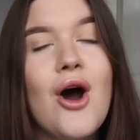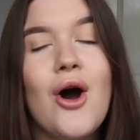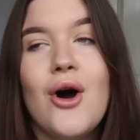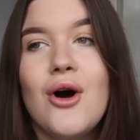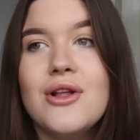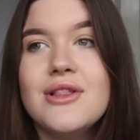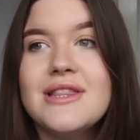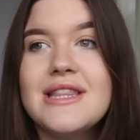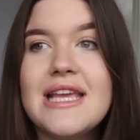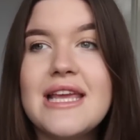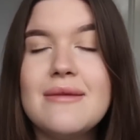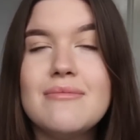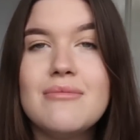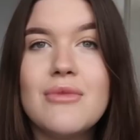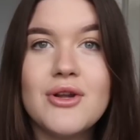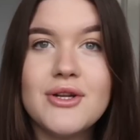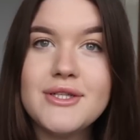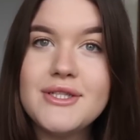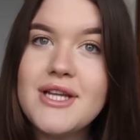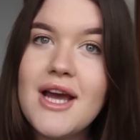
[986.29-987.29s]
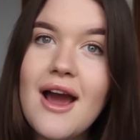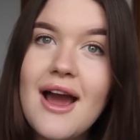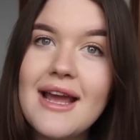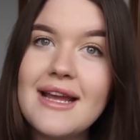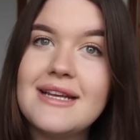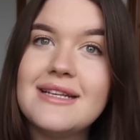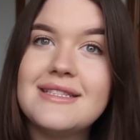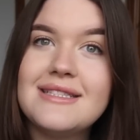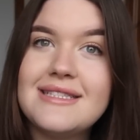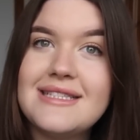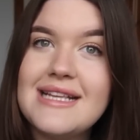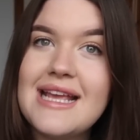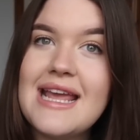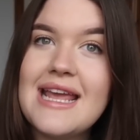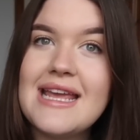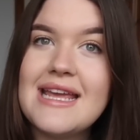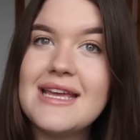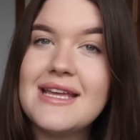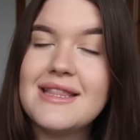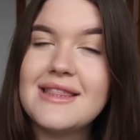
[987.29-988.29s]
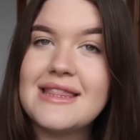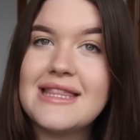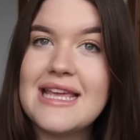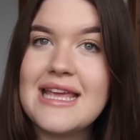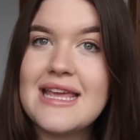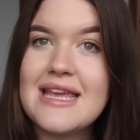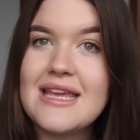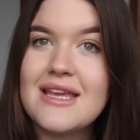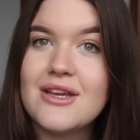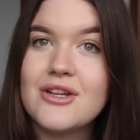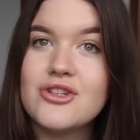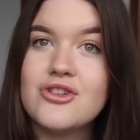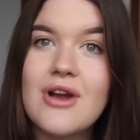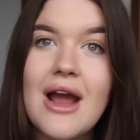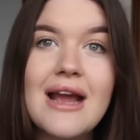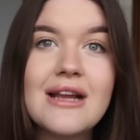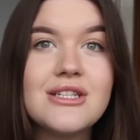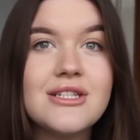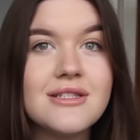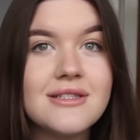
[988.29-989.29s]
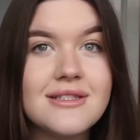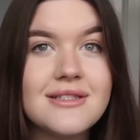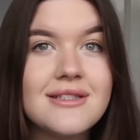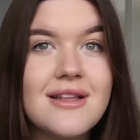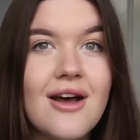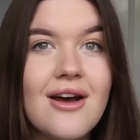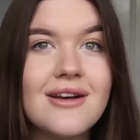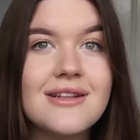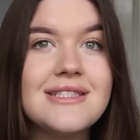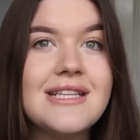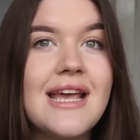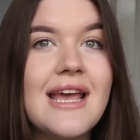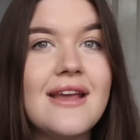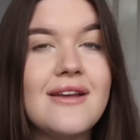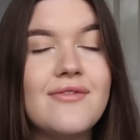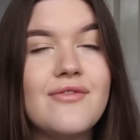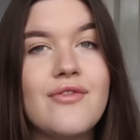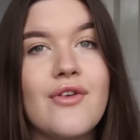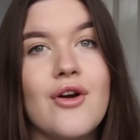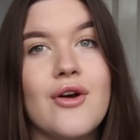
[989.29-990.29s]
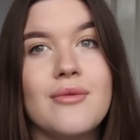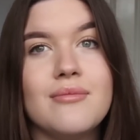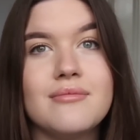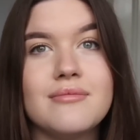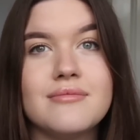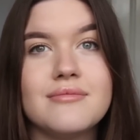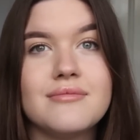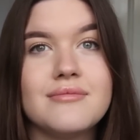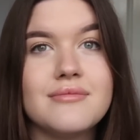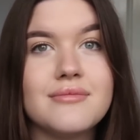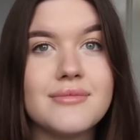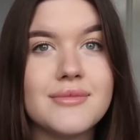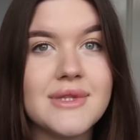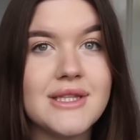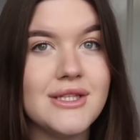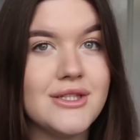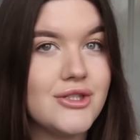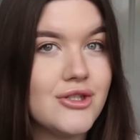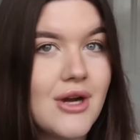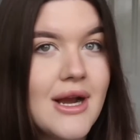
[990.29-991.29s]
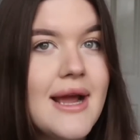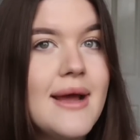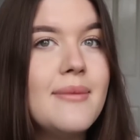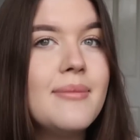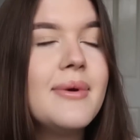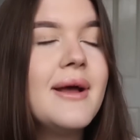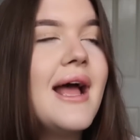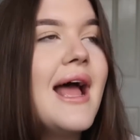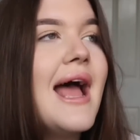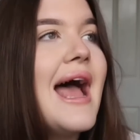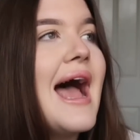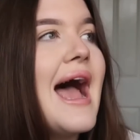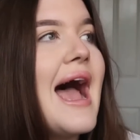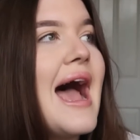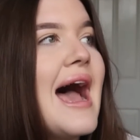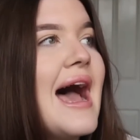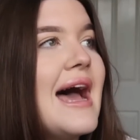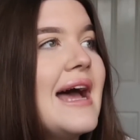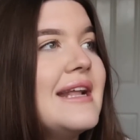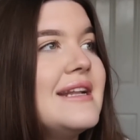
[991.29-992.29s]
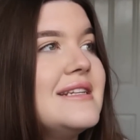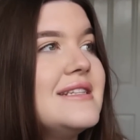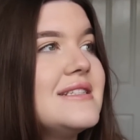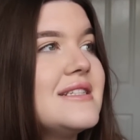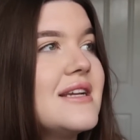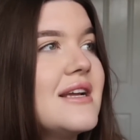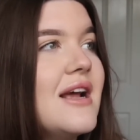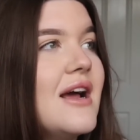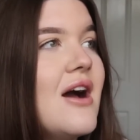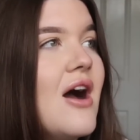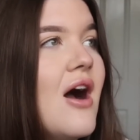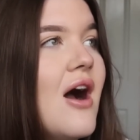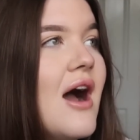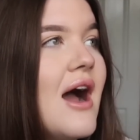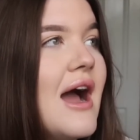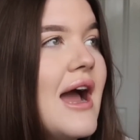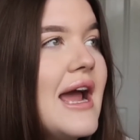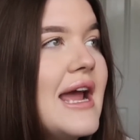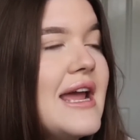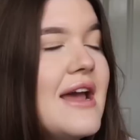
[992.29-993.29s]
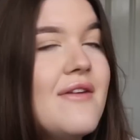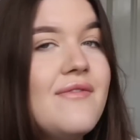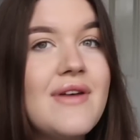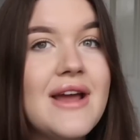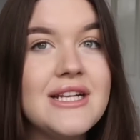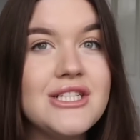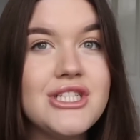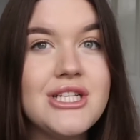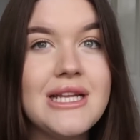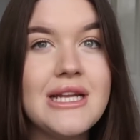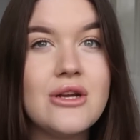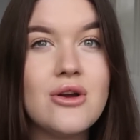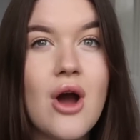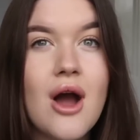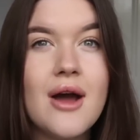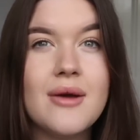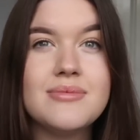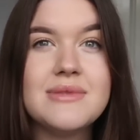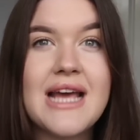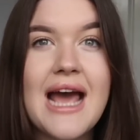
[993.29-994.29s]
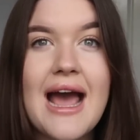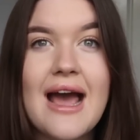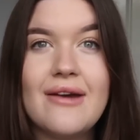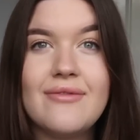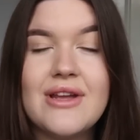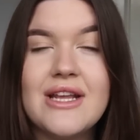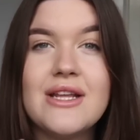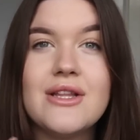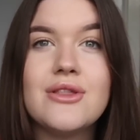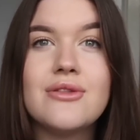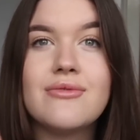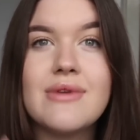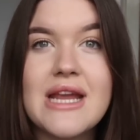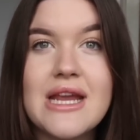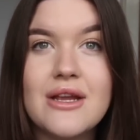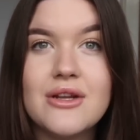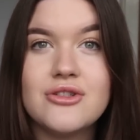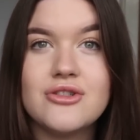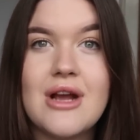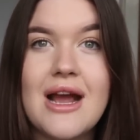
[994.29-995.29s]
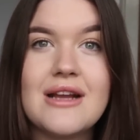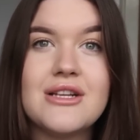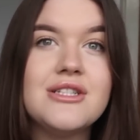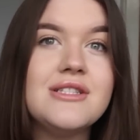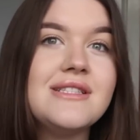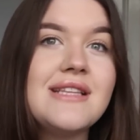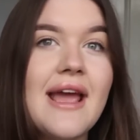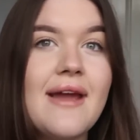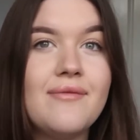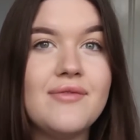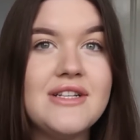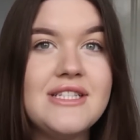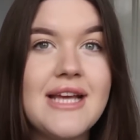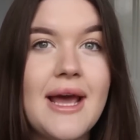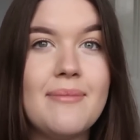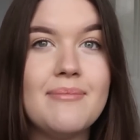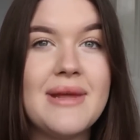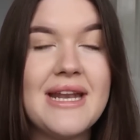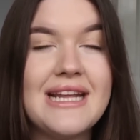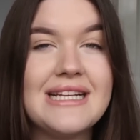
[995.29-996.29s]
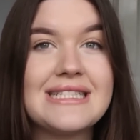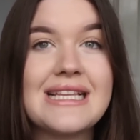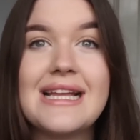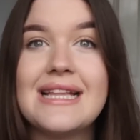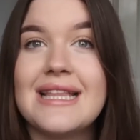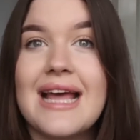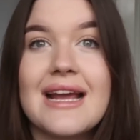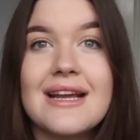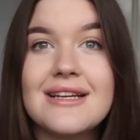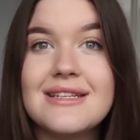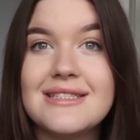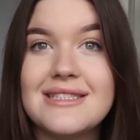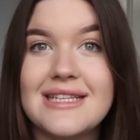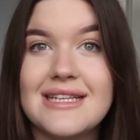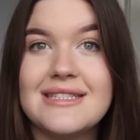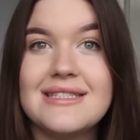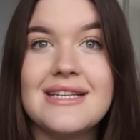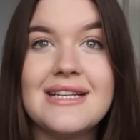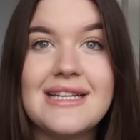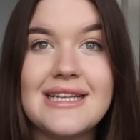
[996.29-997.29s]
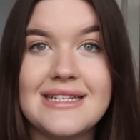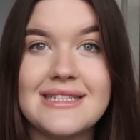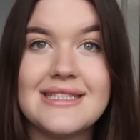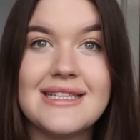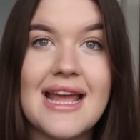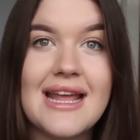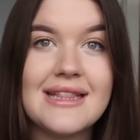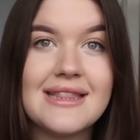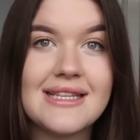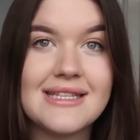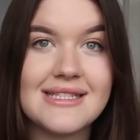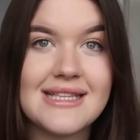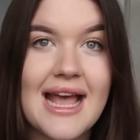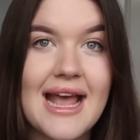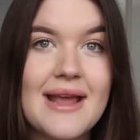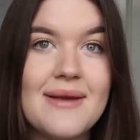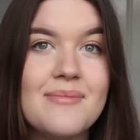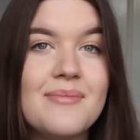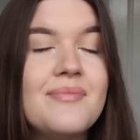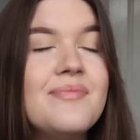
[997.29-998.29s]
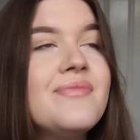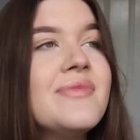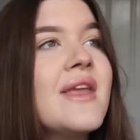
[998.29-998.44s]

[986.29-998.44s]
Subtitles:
On the monitor I could see the contractions starting from the drip, and I eventually got up to having 3 contractions every 10 minutes, and that consistently stayed the same.